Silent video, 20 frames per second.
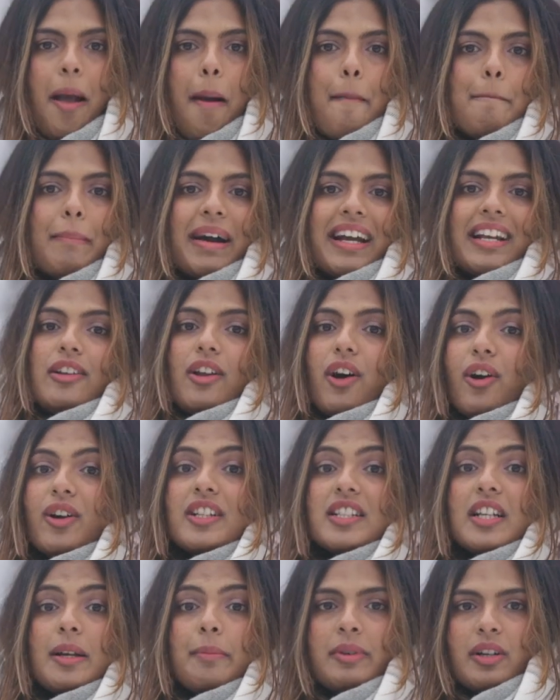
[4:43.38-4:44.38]
My
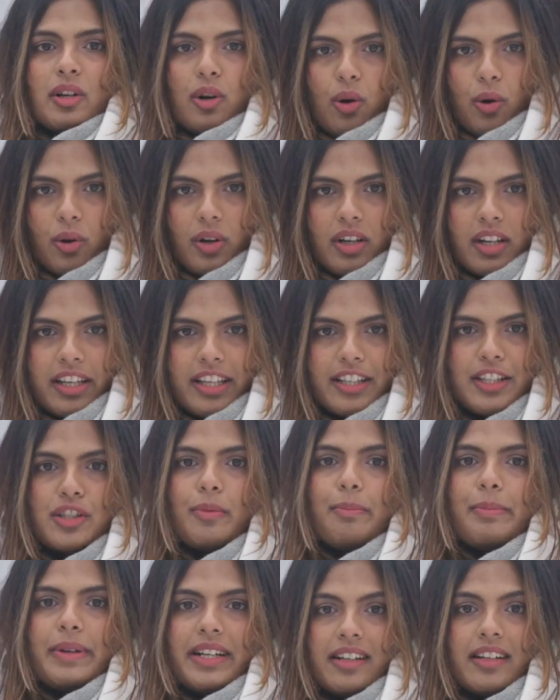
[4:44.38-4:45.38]
long-term goal is to
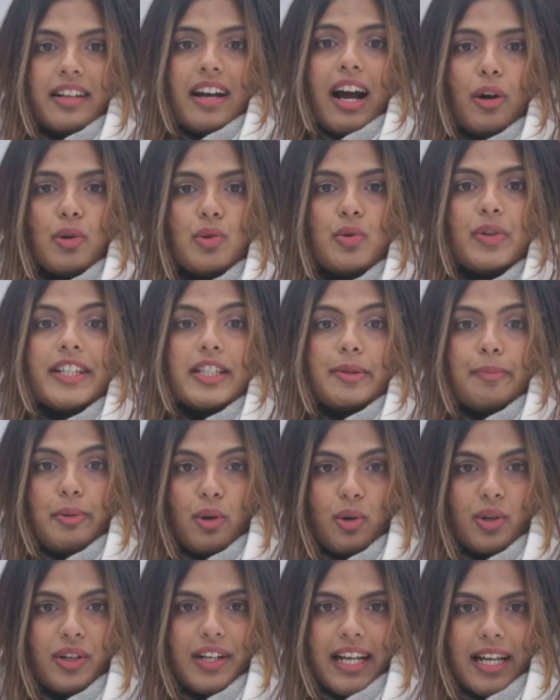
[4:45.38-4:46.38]
build outreach
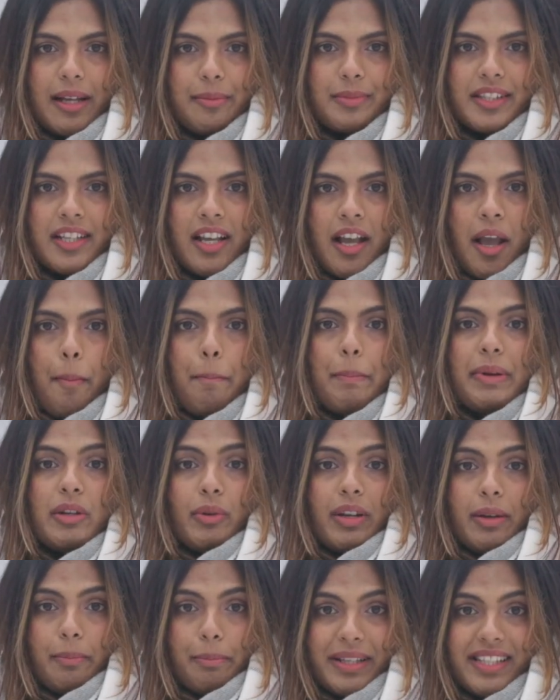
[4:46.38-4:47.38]
programs
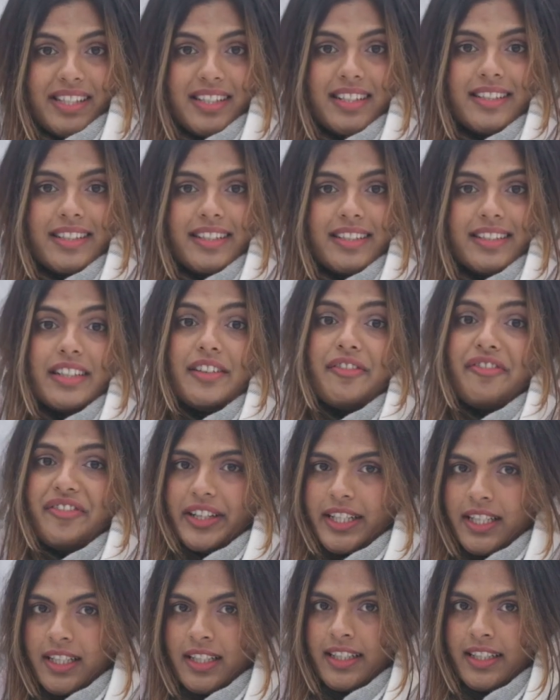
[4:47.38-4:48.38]
between businesses in
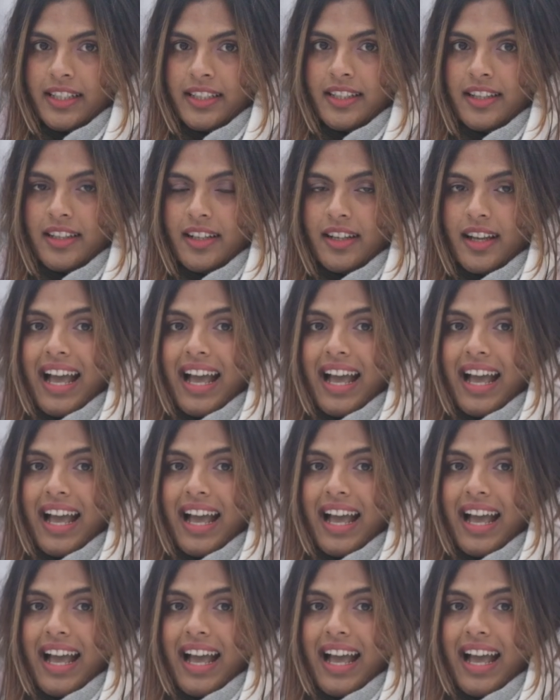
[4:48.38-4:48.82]
Finland